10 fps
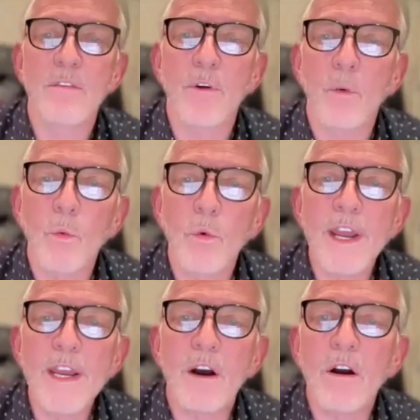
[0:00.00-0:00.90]
For
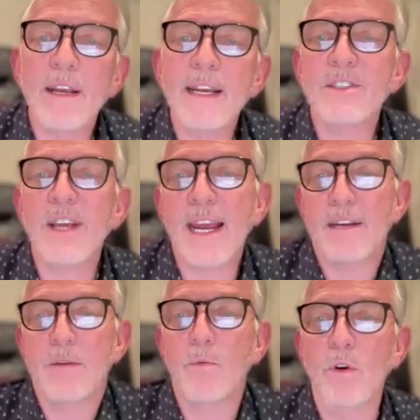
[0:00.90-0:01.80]
we are his
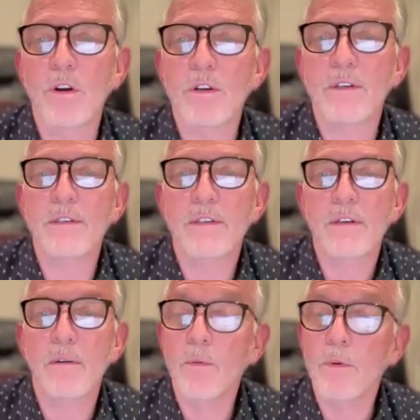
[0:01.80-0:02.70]
handiwork.
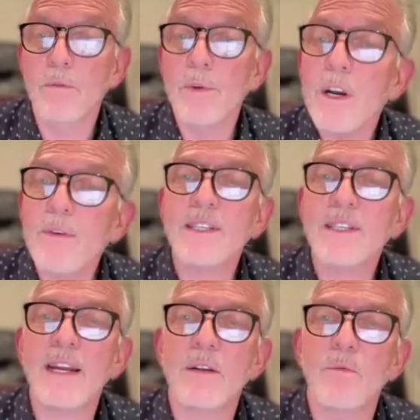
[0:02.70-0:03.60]
We are his
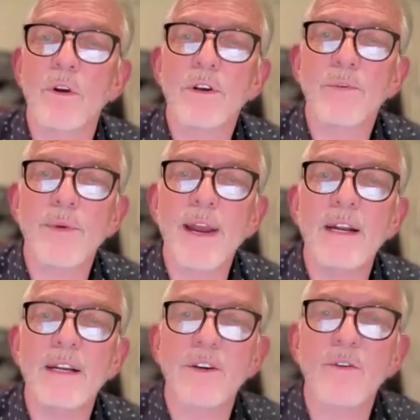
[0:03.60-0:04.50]
handiwork,
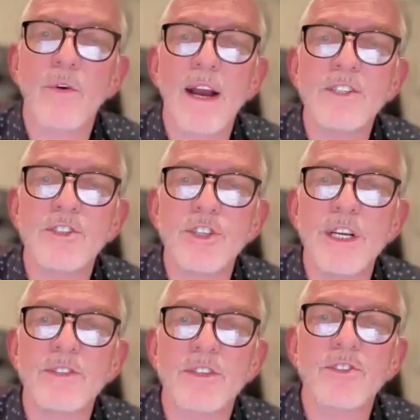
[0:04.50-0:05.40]
created in Christ
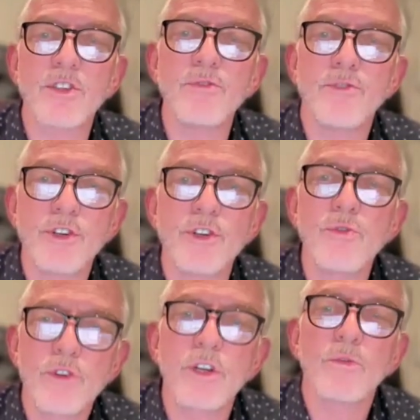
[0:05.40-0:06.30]
Jesus to
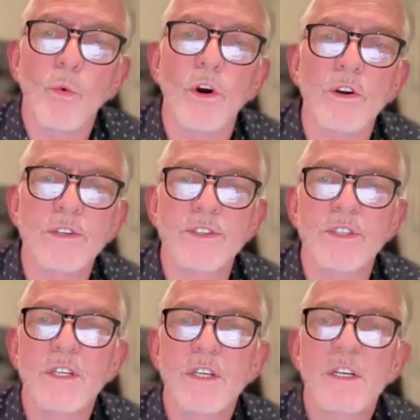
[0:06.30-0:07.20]
do good
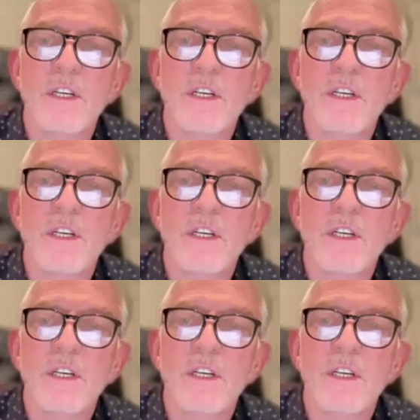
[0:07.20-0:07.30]
works,